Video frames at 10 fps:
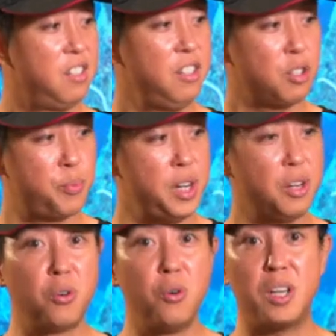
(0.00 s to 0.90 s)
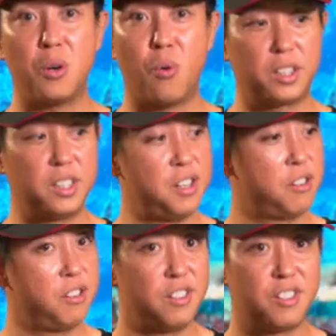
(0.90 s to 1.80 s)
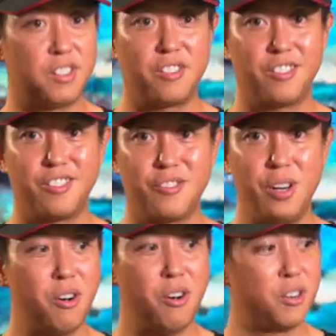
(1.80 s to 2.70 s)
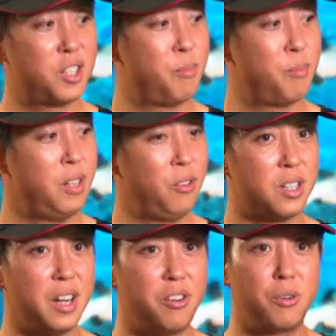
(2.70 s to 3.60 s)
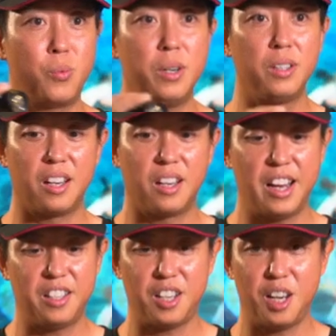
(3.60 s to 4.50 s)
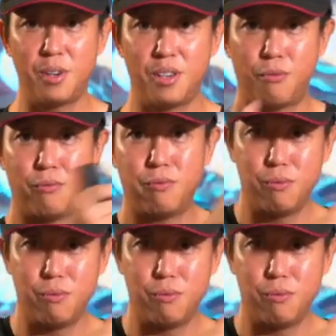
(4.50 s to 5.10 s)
This looks pretty cool in the water, you know. It's really awesome. It looks like you're wielding a lightsaber.